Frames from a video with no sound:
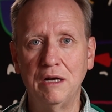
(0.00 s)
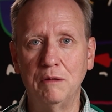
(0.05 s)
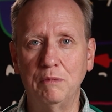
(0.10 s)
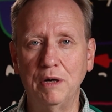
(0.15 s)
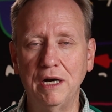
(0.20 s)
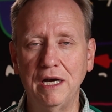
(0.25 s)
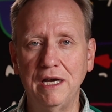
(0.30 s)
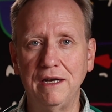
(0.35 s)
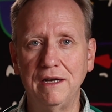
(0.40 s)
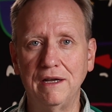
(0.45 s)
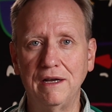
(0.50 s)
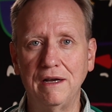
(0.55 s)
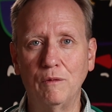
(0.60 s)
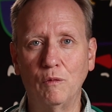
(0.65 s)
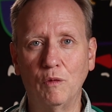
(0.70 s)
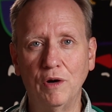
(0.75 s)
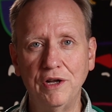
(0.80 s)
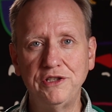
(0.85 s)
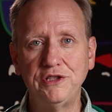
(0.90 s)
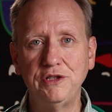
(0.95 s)
But
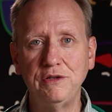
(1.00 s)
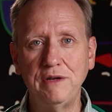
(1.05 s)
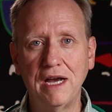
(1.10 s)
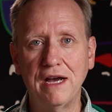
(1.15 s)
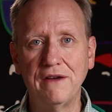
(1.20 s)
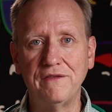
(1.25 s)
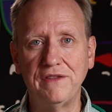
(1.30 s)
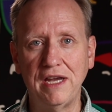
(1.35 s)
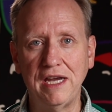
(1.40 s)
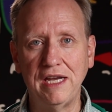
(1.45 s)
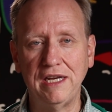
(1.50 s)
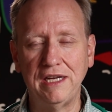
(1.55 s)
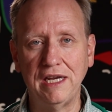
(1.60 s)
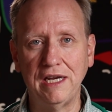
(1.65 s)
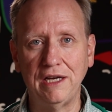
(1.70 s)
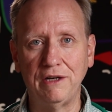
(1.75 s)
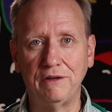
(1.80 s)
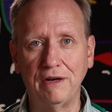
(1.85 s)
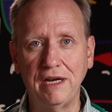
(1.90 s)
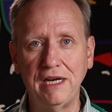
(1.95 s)
once you have the A to
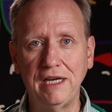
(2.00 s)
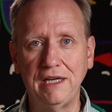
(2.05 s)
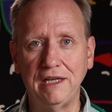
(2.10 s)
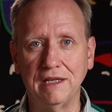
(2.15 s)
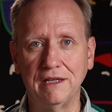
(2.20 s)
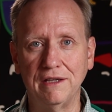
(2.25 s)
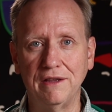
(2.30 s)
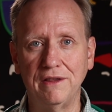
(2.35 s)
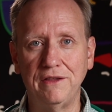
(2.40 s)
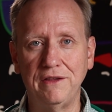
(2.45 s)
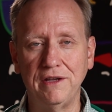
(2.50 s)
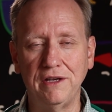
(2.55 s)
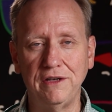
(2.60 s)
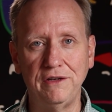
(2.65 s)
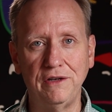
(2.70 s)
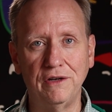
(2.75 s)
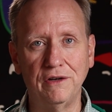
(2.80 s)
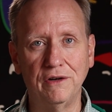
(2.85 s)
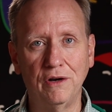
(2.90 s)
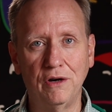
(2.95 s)
A gradient, then
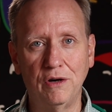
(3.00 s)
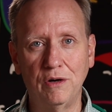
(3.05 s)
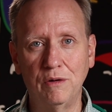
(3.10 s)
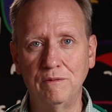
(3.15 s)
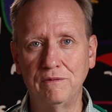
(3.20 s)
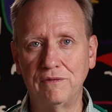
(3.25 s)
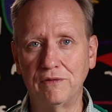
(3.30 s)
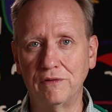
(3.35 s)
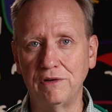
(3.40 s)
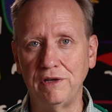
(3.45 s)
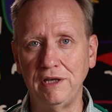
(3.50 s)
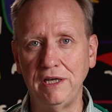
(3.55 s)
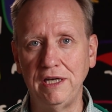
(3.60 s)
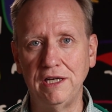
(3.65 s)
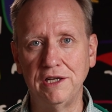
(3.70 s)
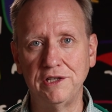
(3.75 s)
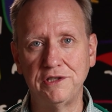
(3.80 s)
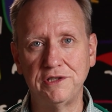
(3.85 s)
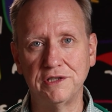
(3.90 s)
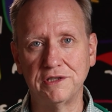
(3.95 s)
you're home
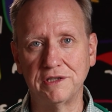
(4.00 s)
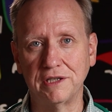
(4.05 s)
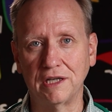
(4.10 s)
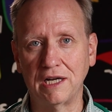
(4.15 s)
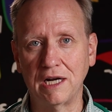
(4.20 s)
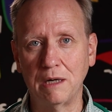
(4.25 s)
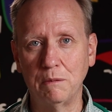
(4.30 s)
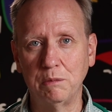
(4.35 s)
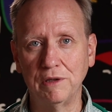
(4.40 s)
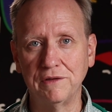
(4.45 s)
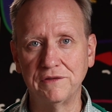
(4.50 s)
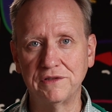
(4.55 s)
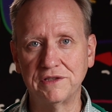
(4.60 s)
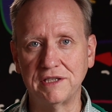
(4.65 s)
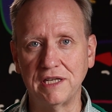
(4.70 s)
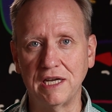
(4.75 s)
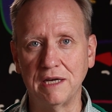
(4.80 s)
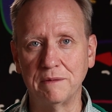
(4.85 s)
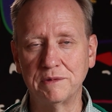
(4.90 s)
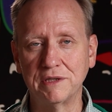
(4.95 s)
free. It's just a couple of
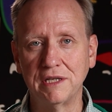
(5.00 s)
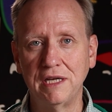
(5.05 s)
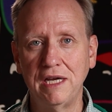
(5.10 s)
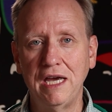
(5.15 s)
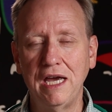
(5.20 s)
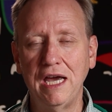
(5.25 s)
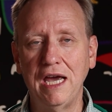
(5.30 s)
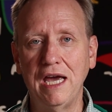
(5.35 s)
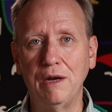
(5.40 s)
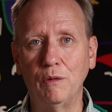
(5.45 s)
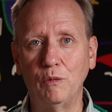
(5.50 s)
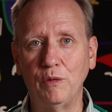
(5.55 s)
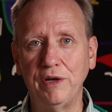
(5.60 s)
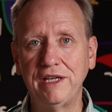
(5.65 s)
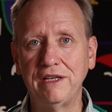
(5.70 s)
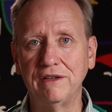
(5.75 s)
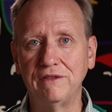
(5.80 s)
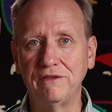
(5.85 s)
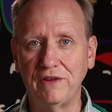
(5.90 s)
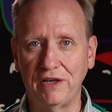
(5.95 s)
steps, and we
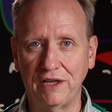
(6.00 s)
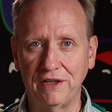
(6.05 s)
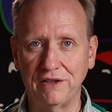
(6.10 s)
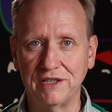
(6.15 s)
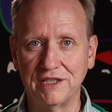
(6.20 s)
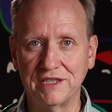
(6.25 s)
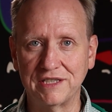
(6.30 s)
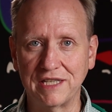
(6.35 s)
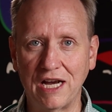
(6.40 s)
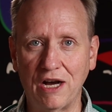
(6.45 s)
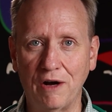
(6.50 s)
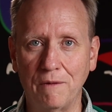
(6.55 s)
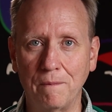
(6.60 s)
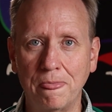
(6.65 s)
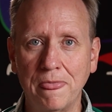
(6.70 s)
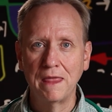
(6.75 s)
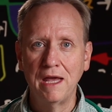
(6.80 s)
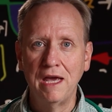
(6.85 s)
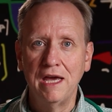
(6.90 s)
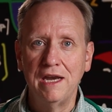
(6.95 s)
can figure this
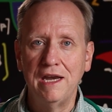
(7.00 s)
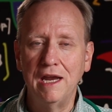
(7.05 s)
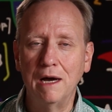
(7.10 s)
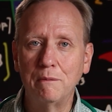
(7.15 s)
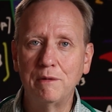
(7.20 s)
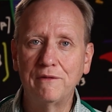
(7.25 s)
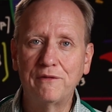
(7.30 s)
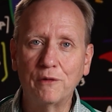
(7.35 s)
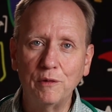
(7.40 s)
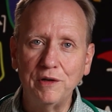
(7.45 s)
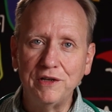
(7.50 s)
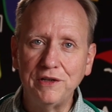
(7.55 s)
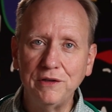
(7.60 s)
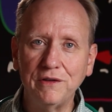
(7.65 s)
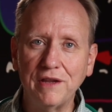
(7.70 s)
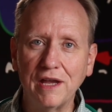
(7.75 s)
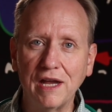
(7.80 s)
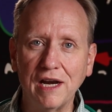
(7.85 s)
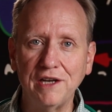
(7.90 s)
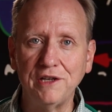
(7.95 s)
out. Now, before we
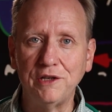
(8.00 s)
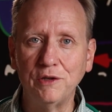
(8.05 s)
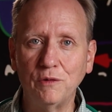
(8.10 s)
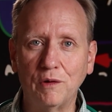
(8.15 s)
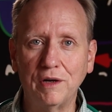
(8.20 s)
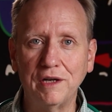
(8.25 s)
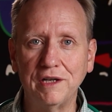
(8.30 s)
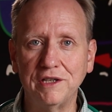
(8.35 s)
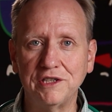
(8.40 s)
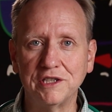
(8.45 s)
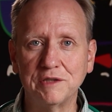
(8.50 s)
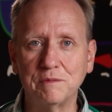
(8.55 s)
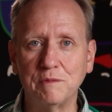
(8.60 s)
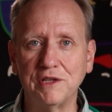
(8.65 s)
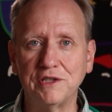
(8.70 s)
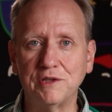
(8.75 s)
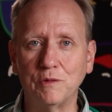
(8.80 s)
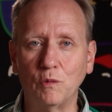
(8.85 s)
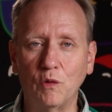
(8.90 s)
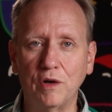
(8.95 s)
do that, I do want to just
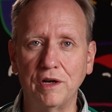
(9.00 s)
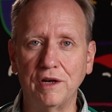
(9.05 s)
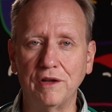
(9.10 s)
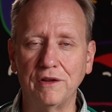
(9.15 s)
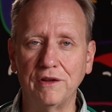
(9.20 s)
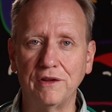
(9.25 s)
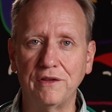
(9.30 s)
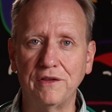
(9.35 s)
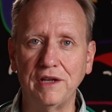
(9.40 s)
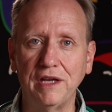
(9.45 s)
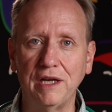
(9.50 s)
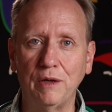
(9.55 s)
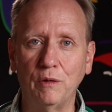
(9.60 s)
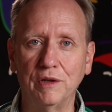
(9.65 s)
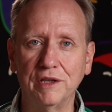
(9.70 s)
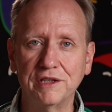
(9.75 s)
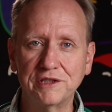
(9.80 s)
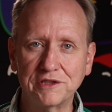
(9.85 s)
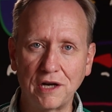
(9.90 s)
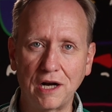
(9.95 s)
mention one other thing.
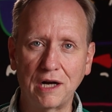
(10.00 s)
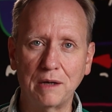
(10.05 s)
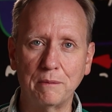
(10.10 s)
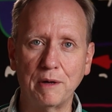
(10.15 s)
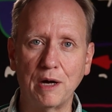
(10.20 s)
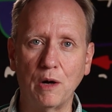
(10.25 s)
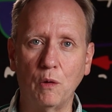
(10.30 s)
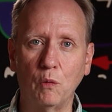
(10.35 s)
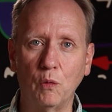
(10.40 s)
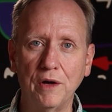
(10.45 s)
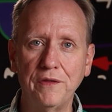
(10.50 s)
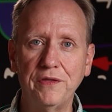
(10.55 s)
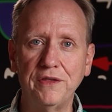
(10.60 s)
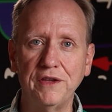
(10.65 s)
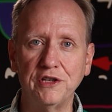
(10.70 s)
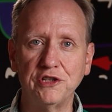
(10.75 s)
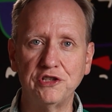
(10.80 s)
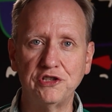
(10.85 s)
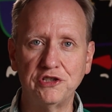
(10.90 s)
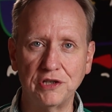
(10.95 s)
Well, let's talk about what
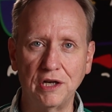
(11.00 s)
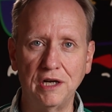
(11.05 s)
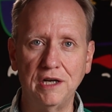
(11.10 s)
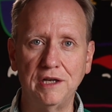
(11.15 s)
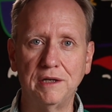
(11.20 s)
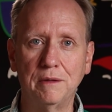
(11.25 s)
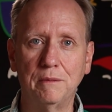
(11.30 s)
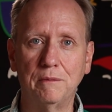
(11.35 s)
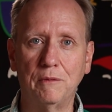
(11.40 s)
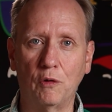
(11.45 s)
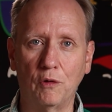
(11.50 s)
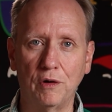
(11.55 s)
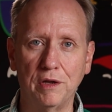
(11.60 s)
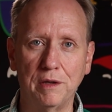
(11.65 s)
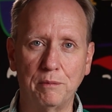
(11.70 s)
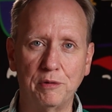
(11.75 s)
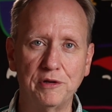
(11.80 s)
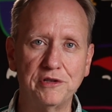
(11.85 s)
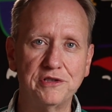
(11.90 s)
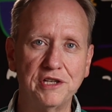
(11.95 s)
the shunt or
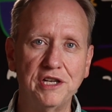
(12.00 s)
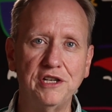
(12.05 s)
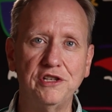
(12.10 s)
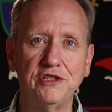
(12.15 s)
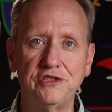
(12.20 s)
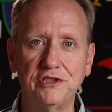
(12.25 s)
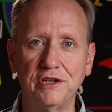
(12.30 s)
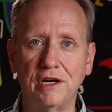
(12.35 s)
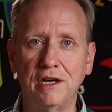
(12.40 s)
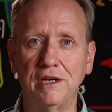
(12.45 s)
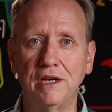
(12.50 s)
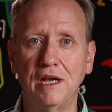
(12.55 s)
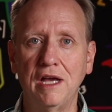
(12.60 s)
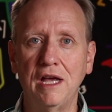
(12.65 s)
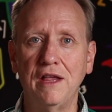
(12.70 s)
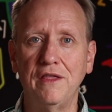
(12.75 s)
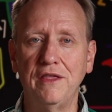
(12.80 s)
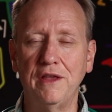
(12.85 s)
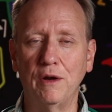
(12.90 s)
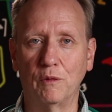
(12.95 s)
the percent shunt
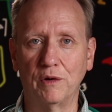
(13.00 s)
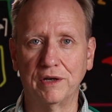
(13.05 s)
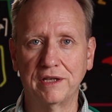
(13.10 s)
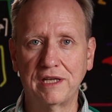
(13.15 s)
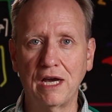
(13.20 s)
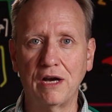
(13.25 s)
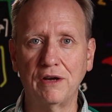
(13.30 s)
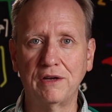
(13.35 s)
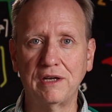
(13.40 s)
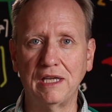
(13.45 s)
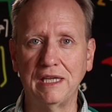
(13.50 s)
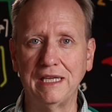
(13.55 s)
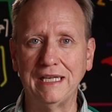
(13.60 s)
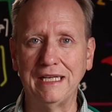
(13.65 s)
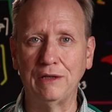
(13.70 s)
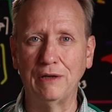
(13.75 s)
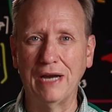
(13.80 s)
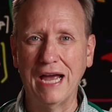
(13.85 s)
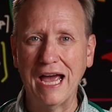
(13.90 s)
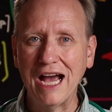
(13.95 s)
that we're
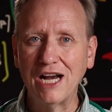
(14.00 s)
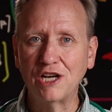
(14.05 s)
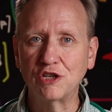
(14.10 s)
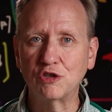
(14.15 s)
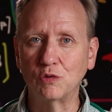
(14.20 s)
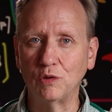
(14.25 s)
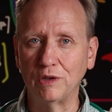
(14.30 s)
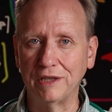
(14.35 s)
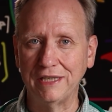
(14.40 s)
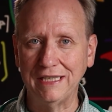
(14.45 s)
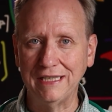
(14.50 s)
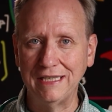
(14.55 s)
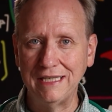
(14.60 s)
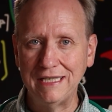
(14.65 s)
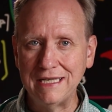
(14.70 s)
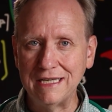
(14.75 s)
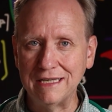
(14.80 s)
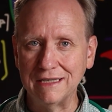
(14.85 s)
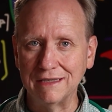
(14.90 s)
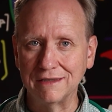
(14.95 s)
calculating actually
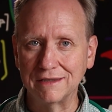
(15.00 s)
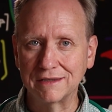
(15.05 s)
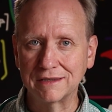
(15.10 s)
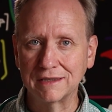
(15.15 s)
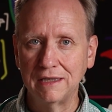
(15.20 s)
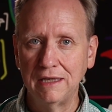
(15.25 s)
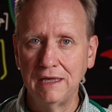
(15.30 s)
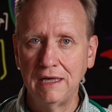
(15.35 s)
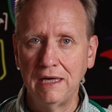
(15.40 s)
is.